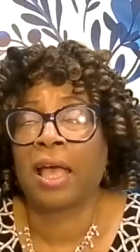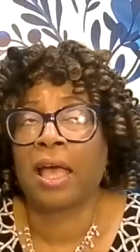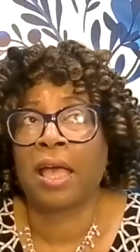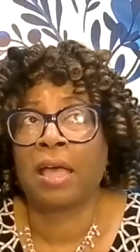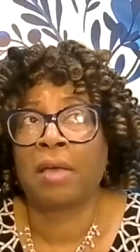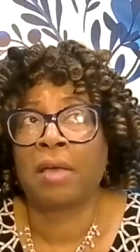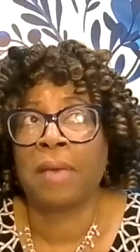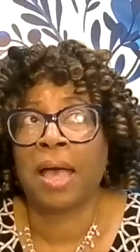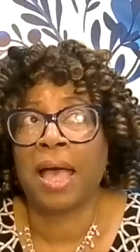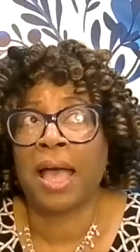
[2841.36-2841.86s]

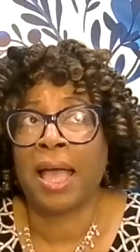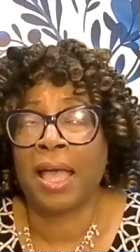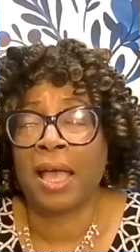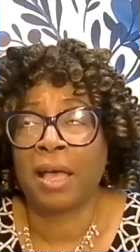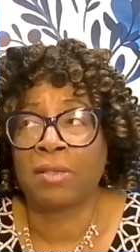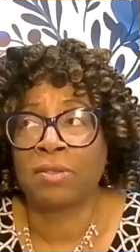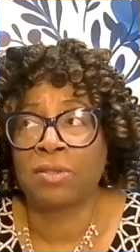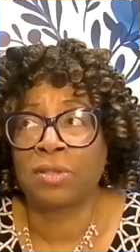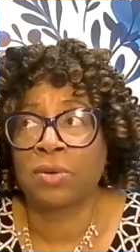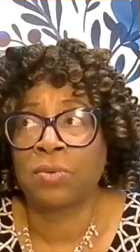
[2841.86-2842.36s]
Um, I
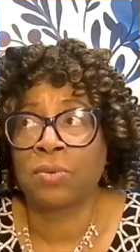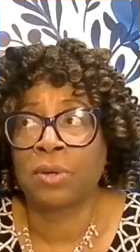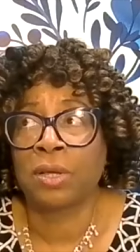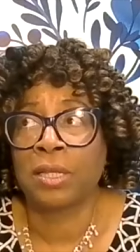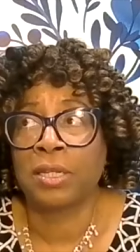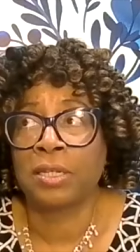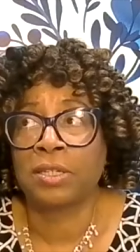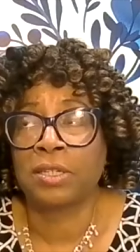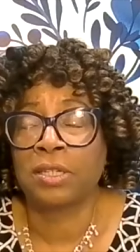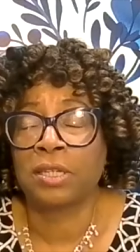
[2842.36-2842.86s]
also
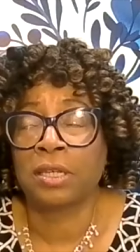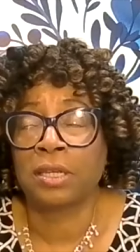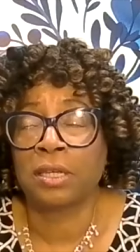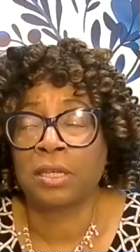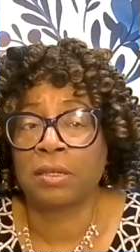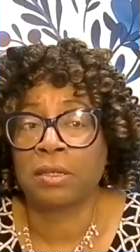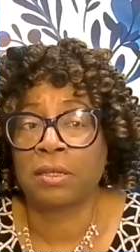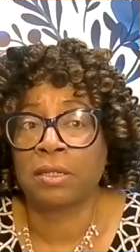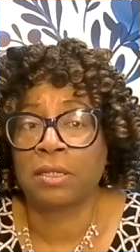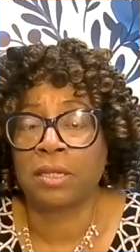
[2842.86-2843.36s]
want
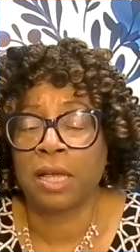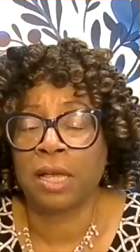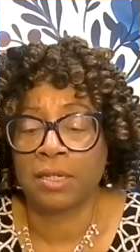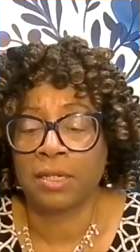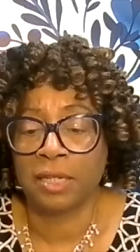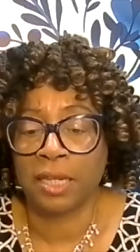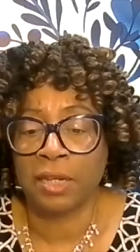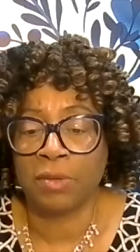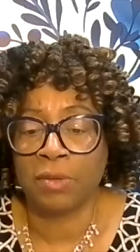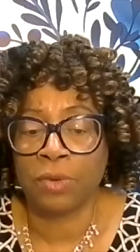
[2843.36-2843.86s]
to talk
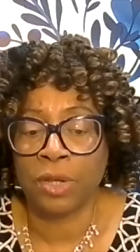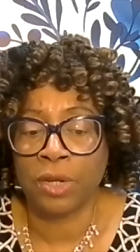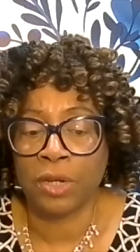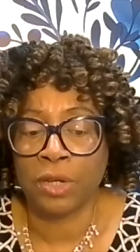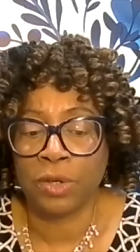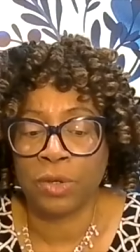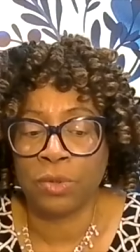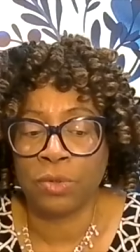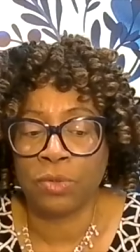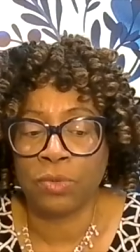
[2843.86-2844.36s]
to
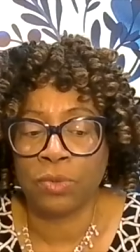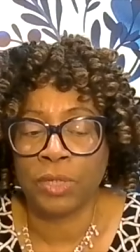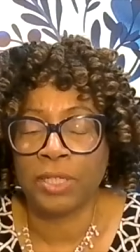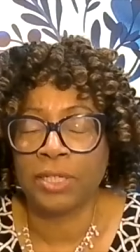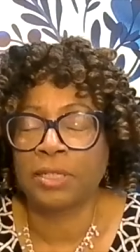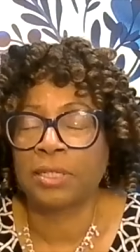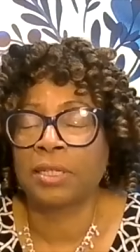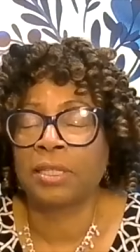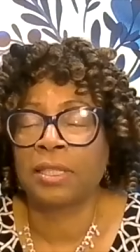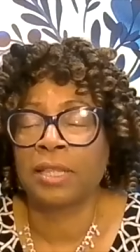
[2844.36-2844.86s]
anyone who's
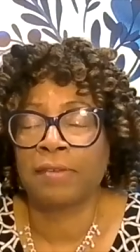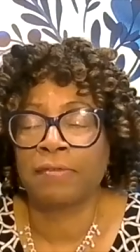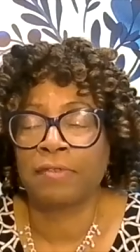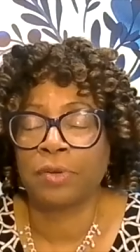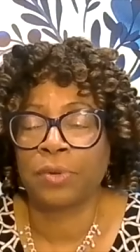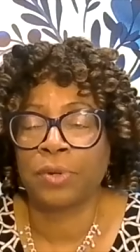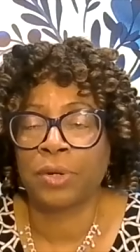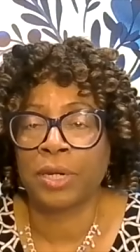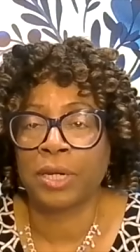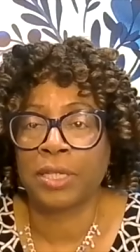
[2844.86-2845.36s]
recently left
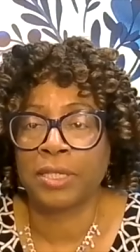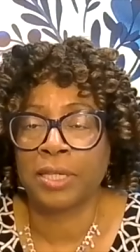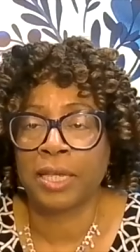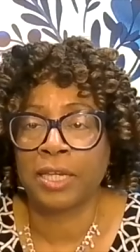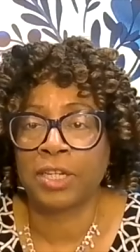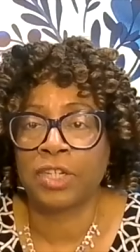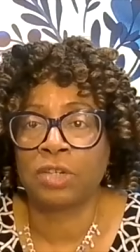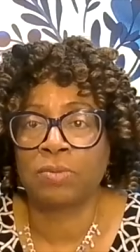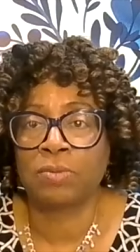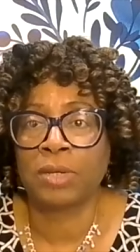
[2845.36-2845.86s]
the
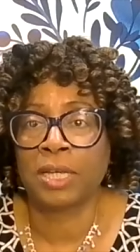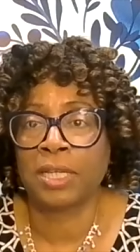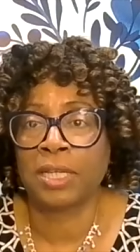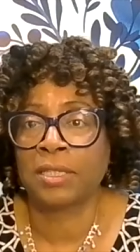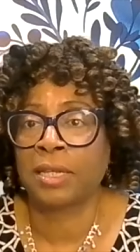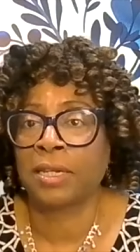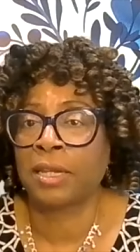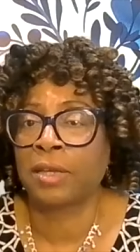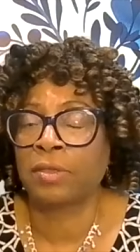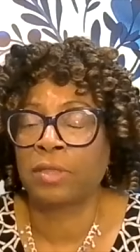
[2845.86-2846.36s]
organization
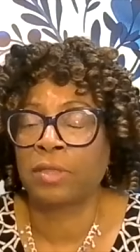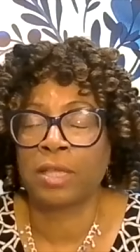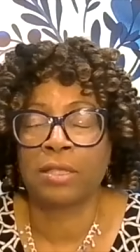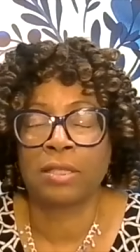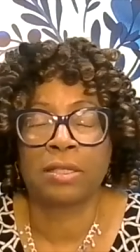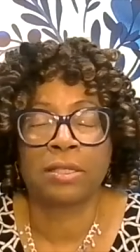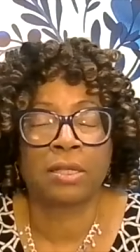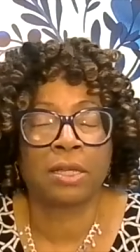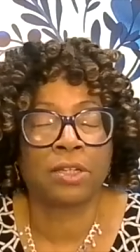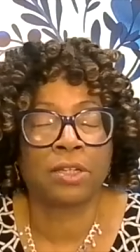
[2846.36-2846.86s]
because I know
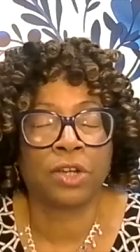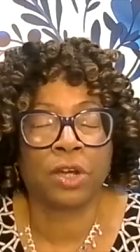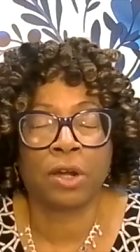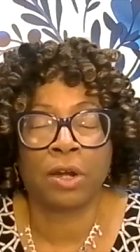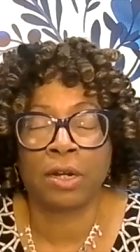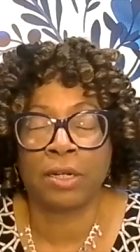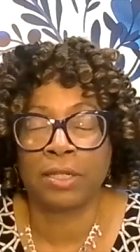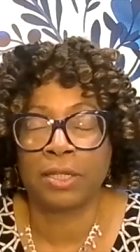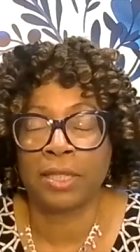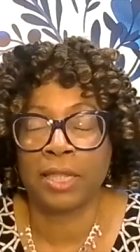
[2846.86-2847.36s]
that's such a
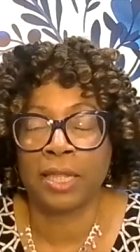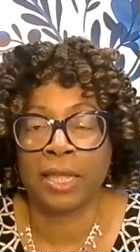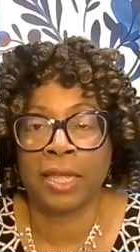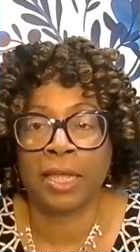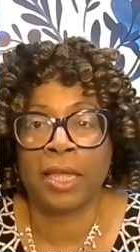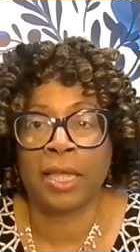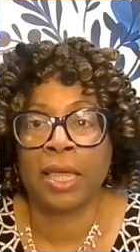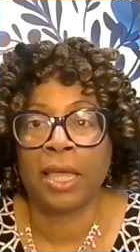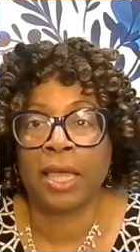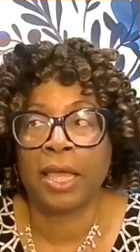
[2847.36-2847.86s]
hard
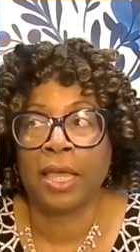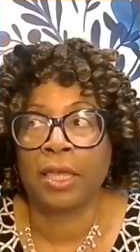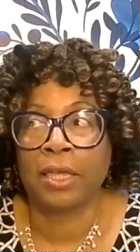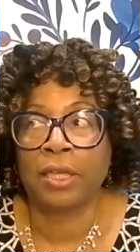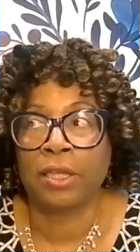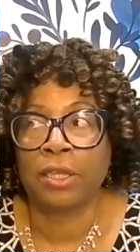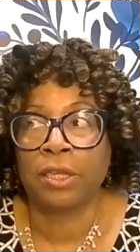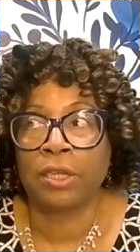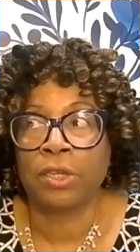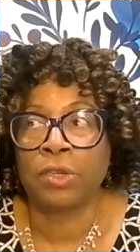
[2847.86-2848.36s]
thing
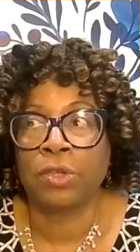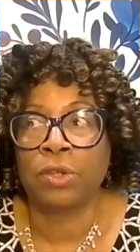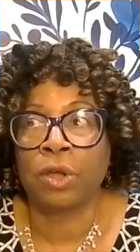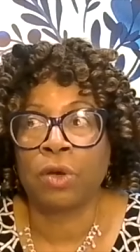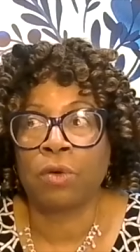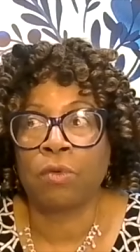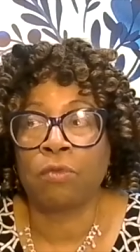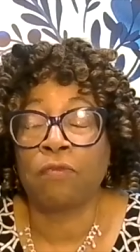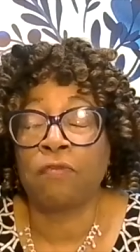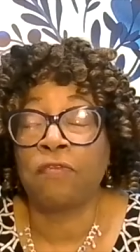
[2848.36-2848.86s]
you
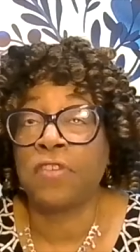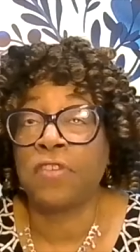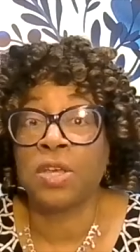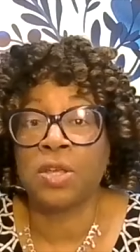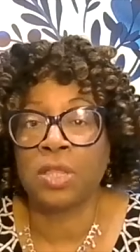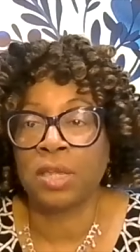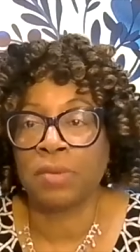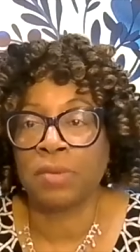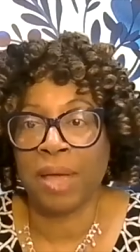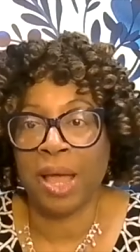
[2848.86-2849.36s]
don't
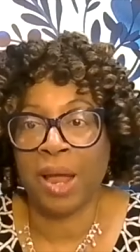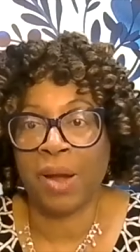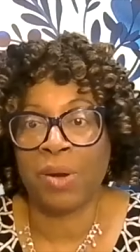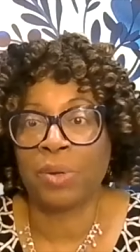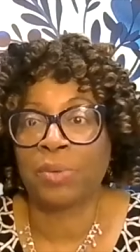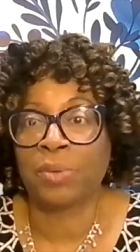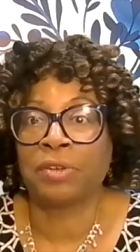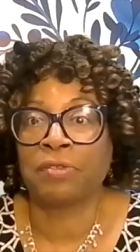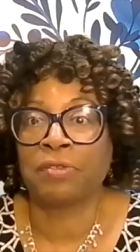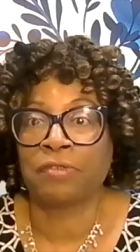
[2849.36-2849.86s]
feel
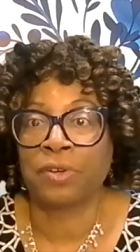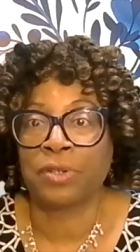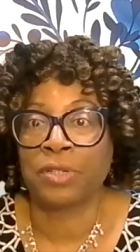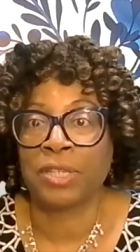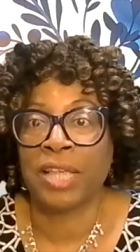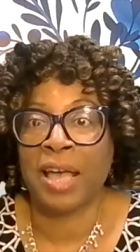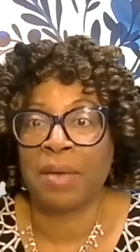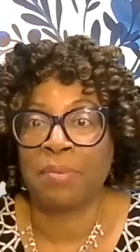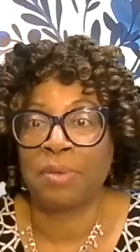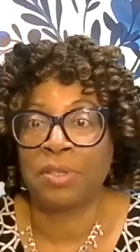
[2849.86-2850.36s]
empowered when it
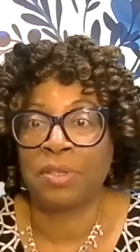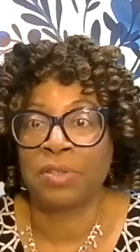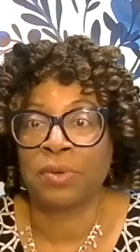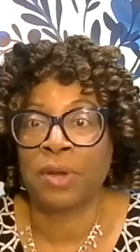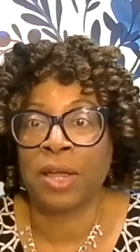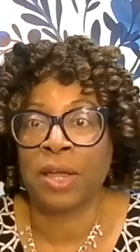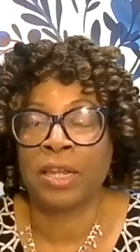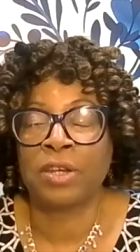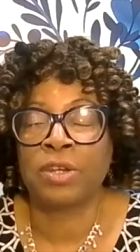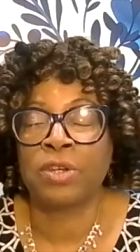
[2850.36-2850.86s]
first happens,
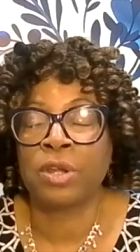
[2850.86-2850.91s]
right?